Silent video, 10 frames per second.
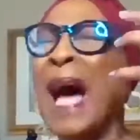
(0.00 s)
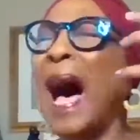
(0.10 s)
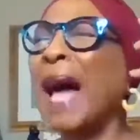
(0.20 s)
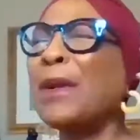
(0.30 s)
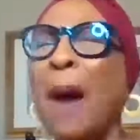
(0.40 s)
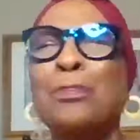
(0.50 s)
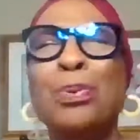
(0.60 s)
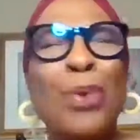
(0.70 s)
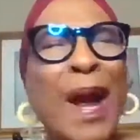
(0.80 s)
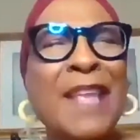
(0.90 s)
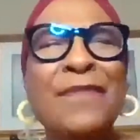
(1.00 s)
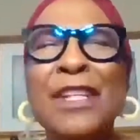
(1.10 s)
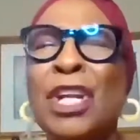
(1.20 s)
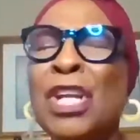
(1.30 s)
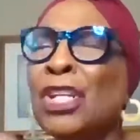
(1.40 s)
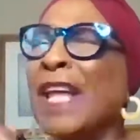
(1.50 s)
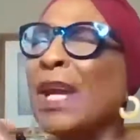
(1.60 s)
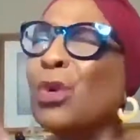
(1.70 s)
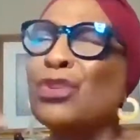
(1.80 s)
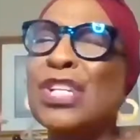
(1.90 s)
God, I pray that
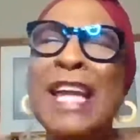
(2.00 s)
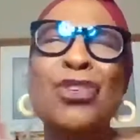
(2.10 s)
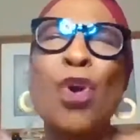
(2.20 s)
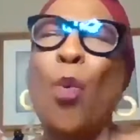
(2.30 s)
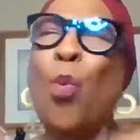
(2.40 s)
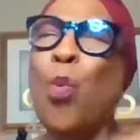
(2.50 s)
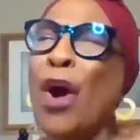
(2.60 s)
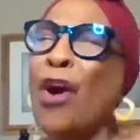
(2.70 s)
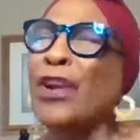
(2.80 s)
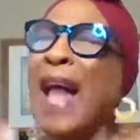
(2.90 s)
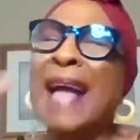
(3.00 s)
they will take your word.